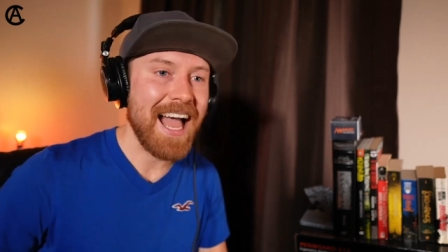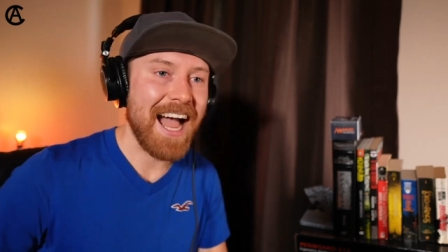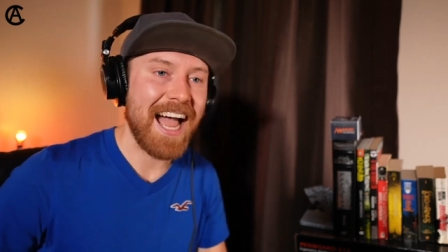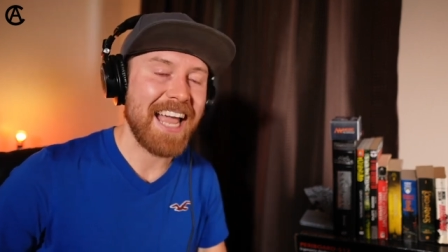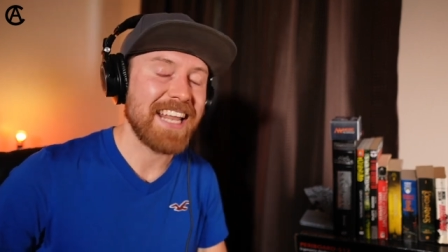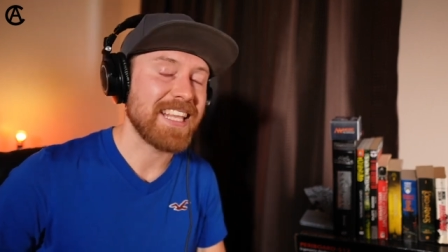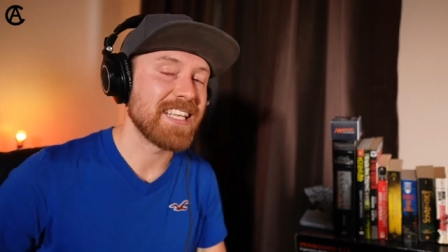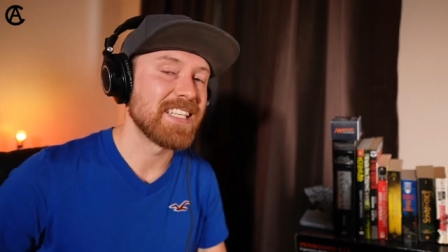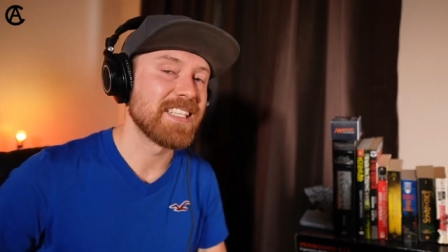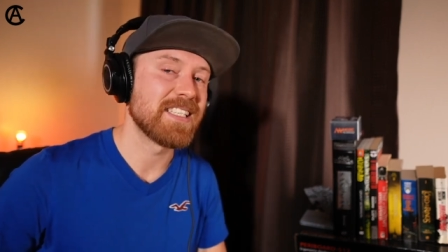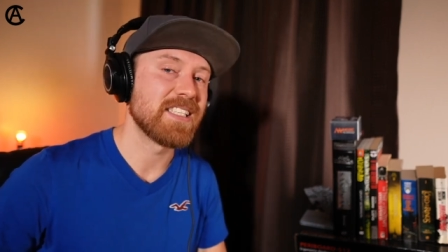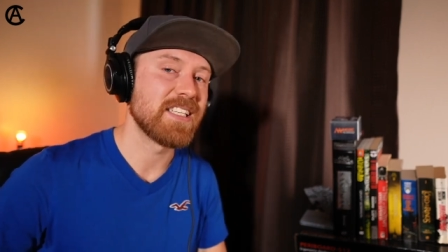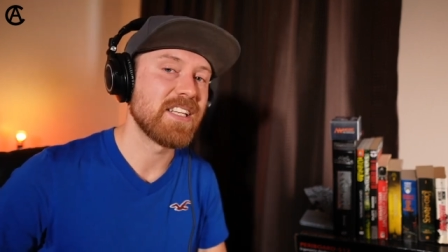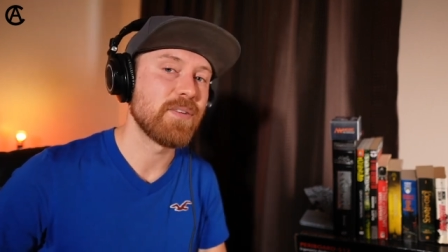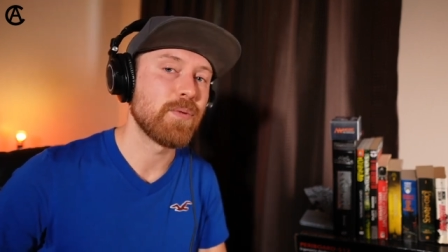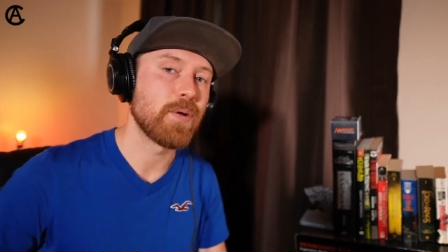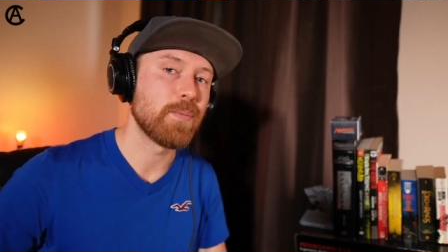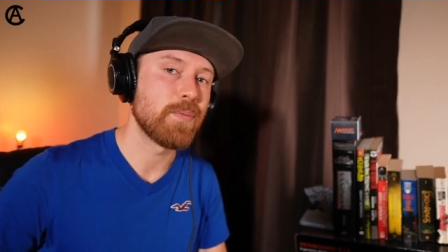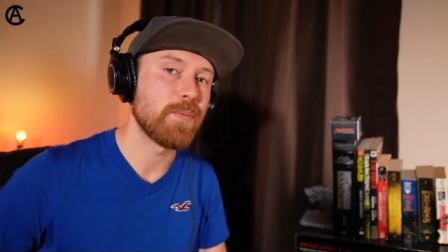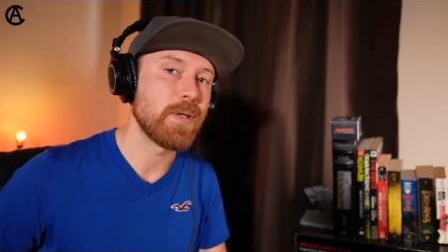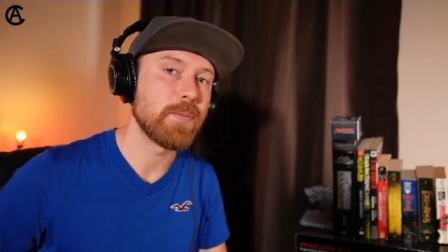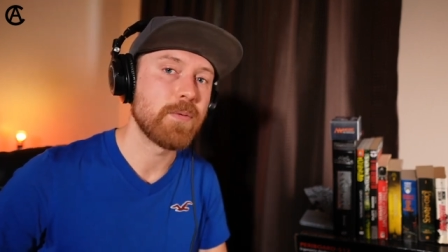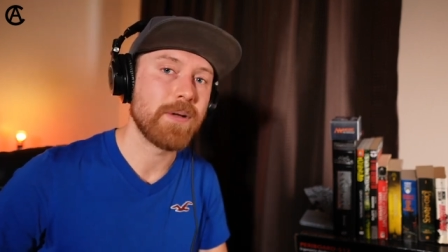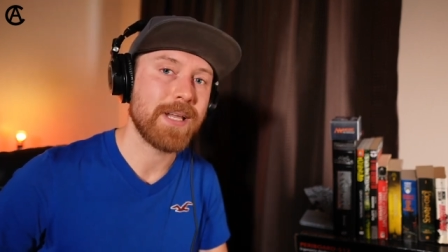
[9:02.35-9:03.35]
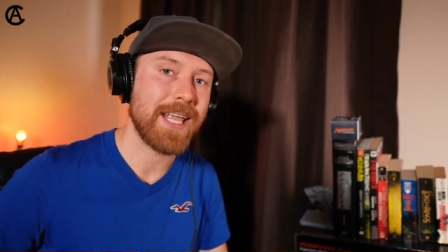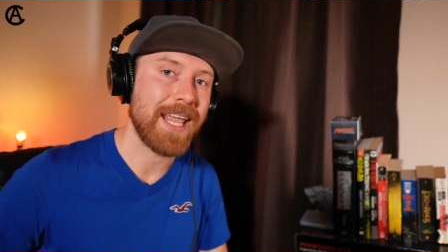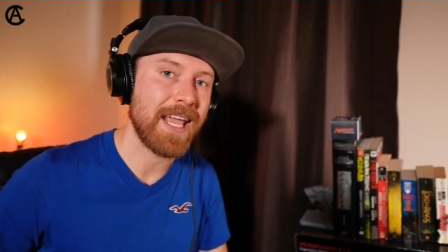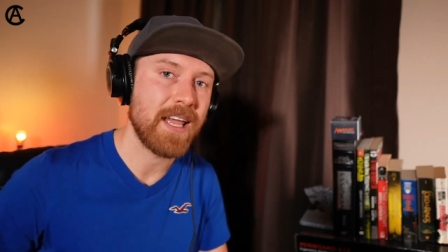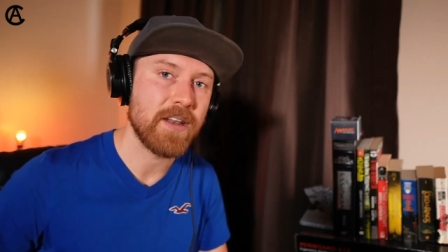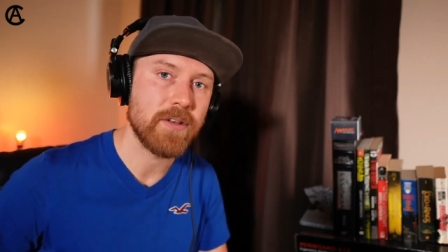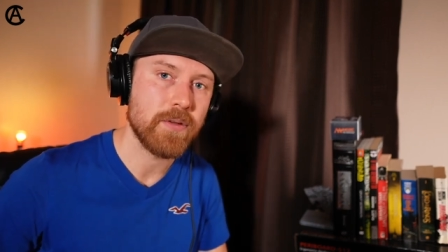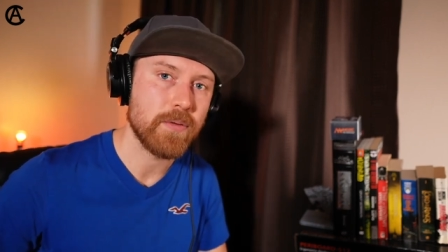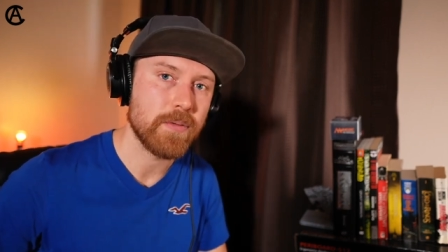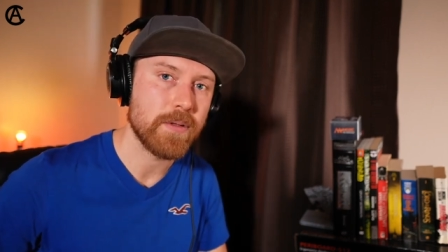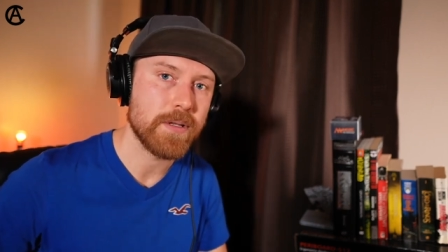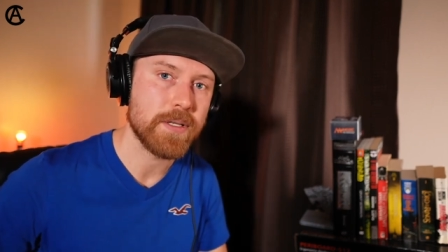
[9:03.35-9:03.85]
I can see when people
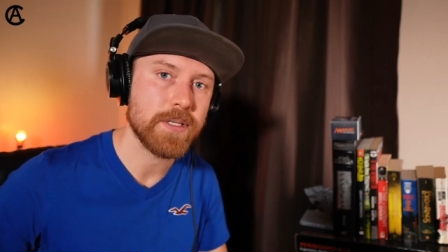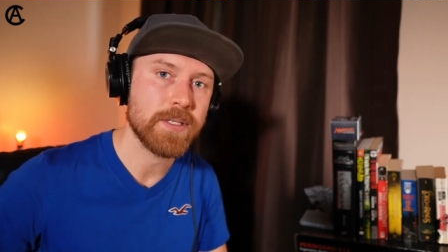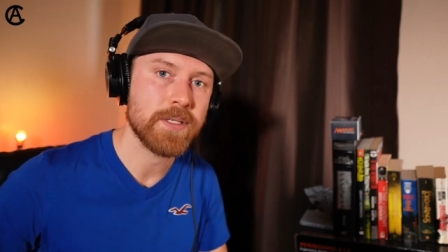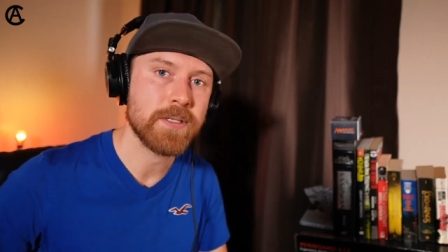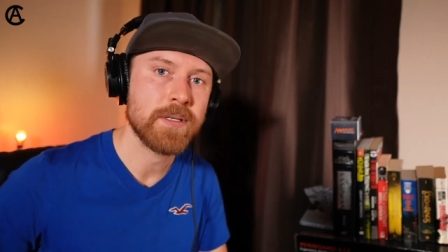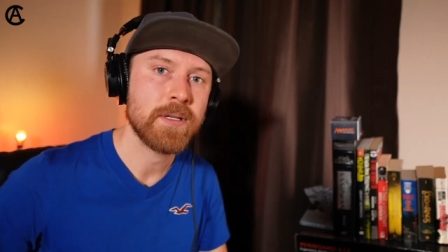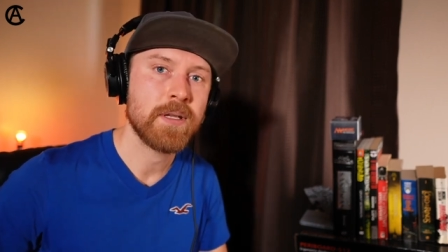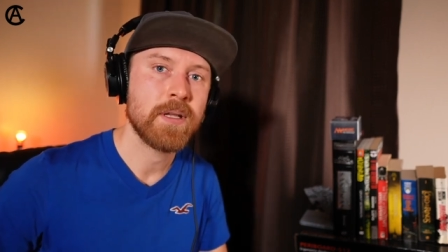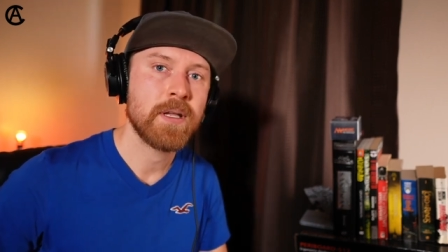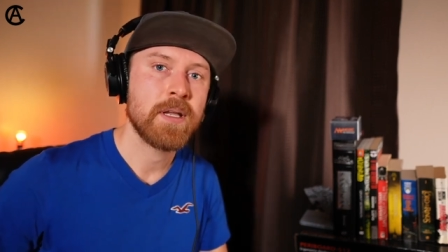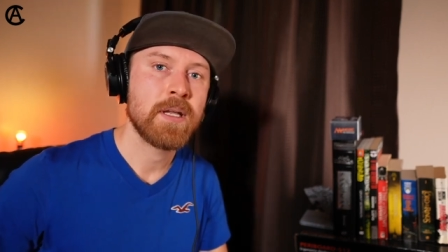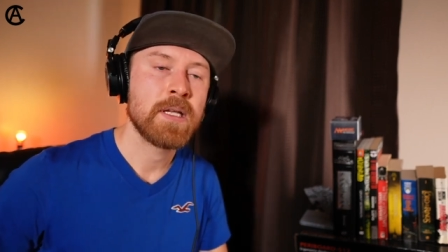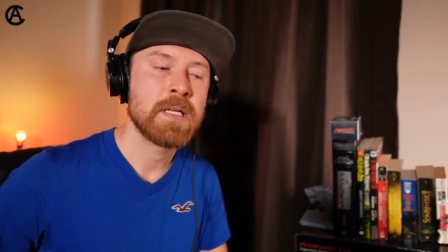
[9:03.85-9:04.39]
can't do this